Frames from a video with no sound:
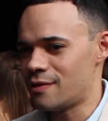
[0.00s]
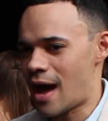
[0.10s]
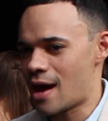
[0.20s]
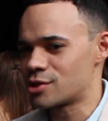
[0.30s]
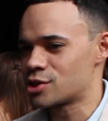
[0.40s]

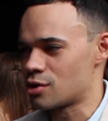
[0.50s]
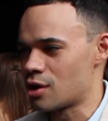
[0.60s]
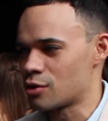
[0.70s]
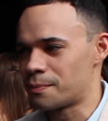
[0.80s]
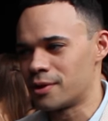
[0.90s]
that
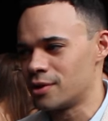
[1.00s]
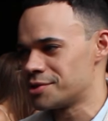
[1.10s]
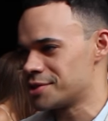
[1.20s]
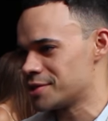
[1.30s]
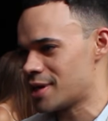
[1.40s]
struggle
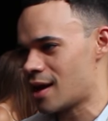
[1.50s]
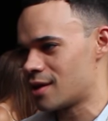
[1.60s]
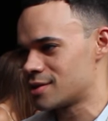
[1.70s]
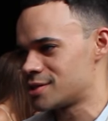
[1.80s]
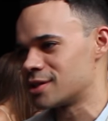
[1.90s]
produces
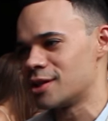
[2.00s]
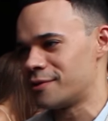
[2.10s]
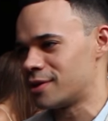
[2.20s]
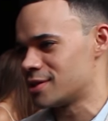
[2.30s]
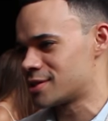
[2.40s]
that
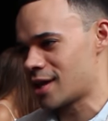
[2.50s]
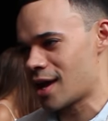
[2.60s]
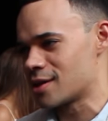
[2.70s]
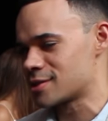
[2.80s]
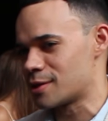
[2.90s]
significance
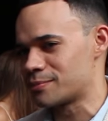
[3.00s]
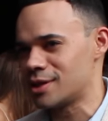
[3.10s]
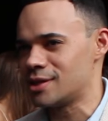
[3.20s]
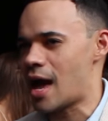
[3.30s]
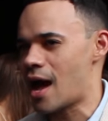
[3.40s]
can't,
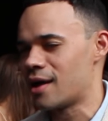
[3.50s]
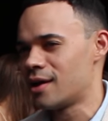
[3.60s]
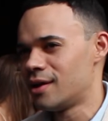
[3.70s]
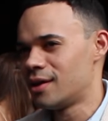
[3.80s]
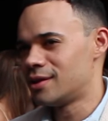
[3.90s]
something that
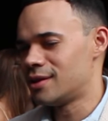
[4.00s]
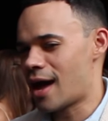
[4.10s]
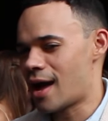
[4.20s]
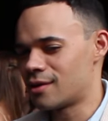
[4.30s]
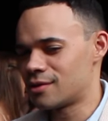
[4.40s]

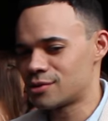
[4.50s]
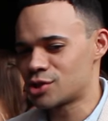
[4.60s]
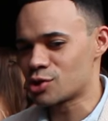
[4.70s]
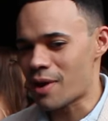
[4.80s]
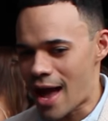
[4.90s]
that
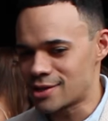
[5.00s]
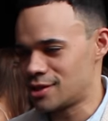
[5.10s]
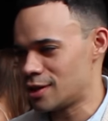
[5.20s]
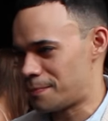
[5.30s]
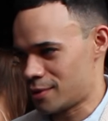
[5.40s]

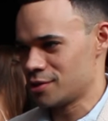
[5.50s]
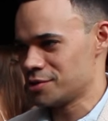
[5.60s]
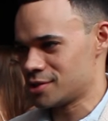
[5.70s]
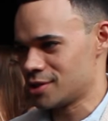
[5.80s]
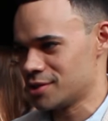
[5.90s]
tragedy
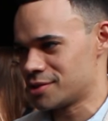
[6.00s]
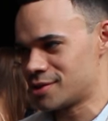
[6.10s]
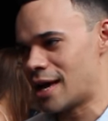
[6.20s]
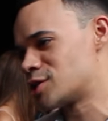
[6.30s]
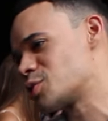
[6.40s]
produces
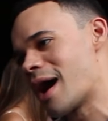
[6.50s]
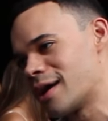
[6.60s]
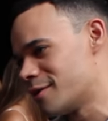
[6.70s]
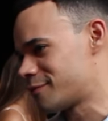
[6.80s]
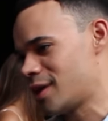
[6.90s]
that
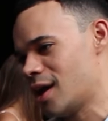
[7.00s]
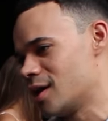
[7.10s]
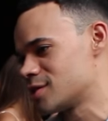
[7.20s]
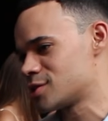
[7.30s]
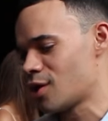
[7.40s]
triumph
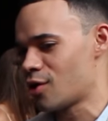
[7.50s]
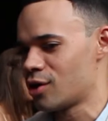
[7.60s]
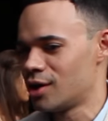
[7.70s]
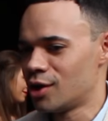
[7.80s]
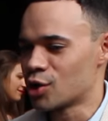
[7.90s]
can't. So
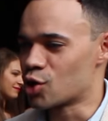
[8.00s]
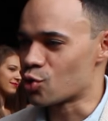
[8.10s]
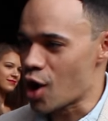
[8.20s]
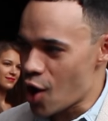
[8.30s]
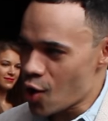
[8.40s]

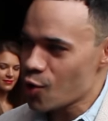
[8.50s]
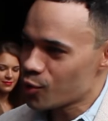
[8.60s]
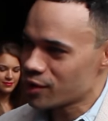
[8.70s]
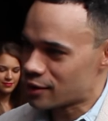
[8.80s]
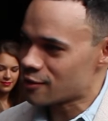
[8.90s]

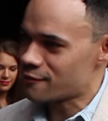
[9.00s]
grow in the